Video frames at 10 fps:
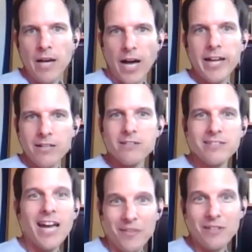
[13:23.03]
i
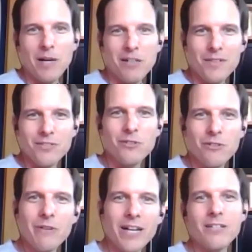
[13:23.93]
understand that's part of the story
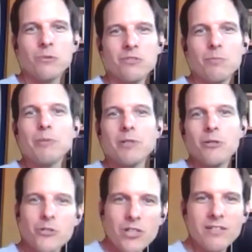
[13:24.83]
right he used to be bitcoin
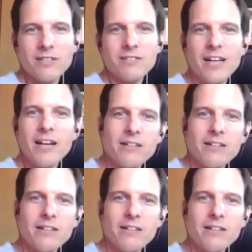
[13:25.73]
jesus and uh,